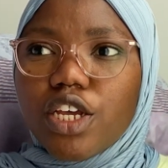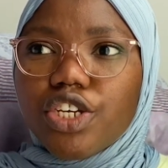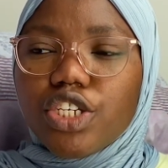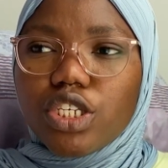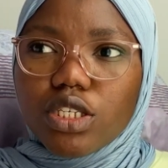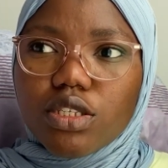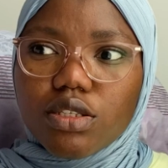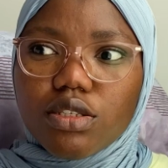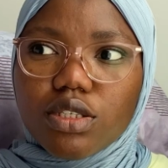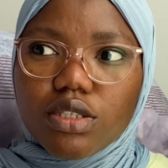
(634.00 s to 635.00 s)
she
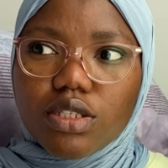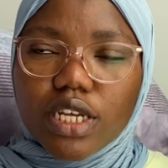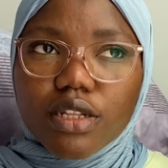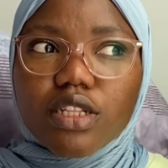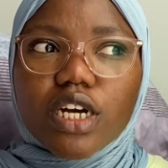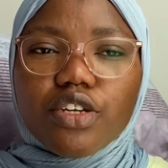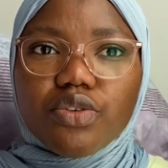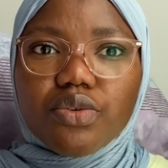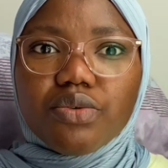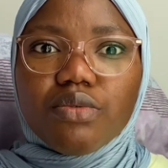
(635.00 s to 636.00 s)
said that,
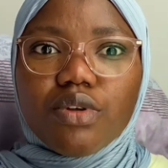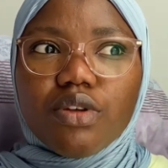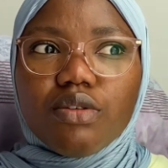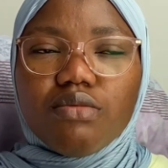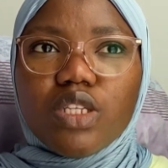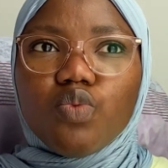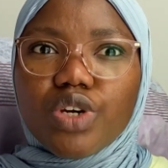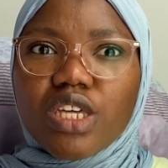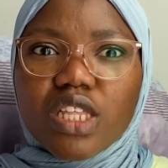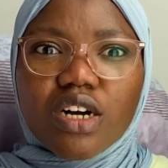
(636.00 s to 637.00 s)
the
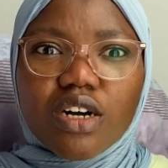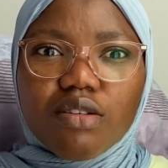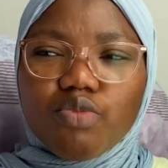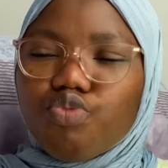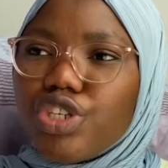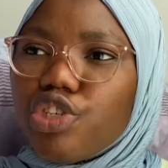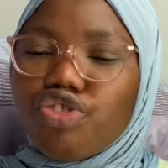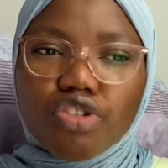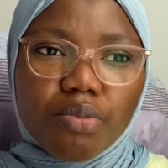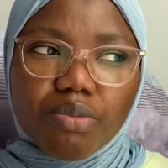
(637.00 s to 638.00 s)
way that we
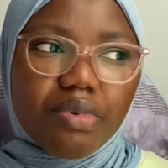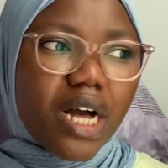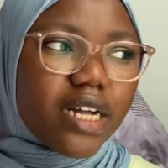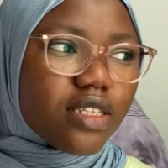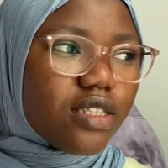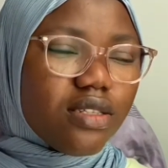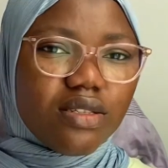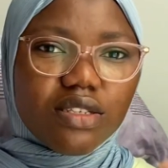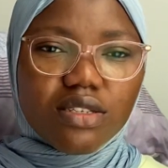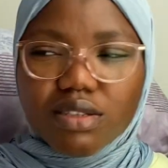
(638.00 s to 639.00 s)
jump at
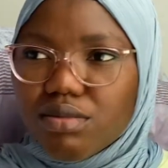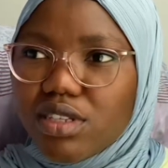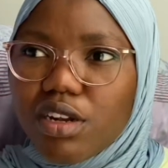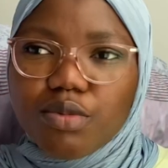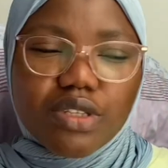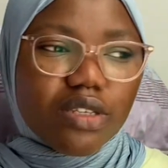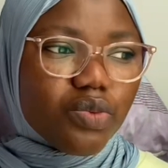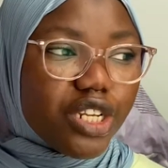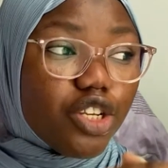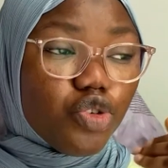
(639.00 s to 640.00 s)
these celebrities
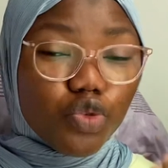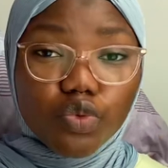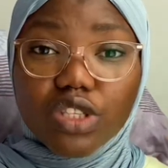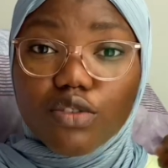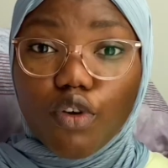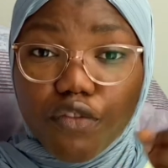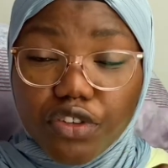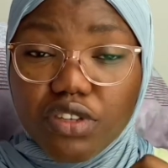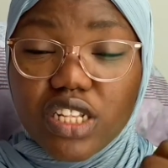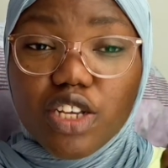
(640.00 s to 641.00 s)
when they do this
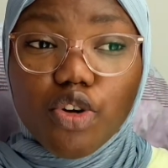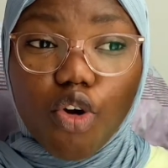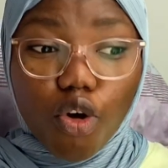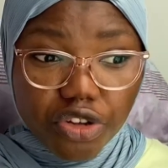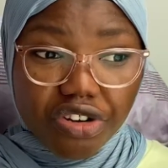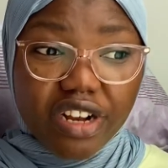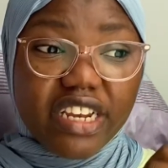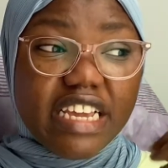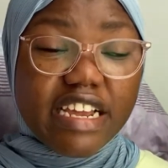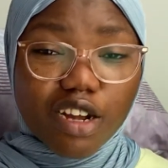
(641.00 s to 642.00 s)
obviously
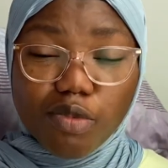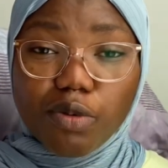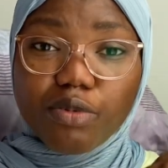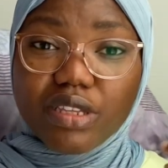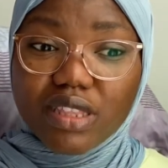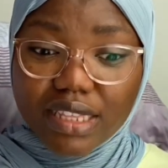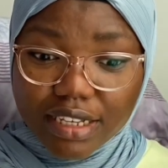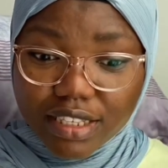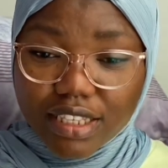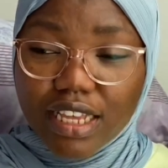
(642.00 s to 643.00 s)
culturally inappropriate
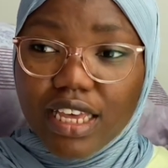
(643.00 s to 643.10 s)
things